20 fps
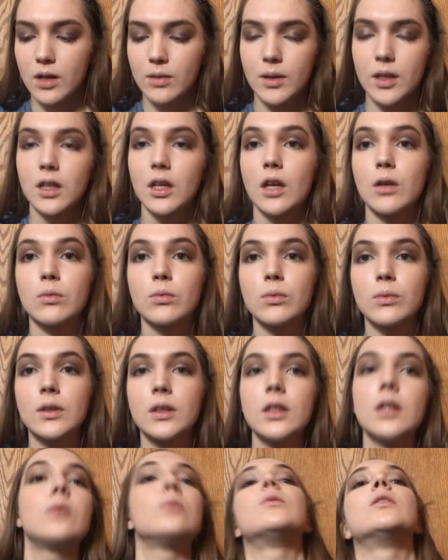I
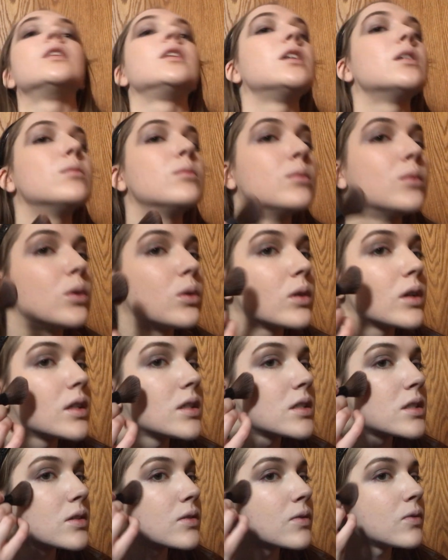really want to get more
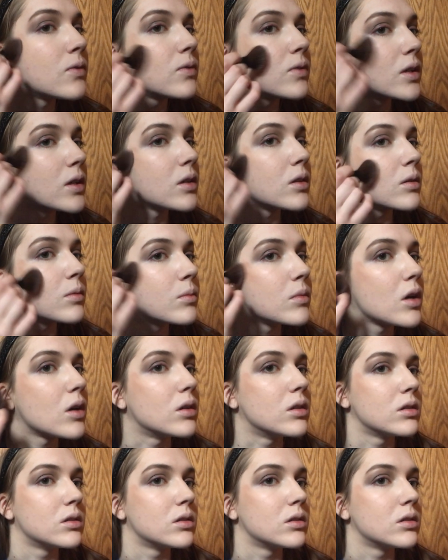into film.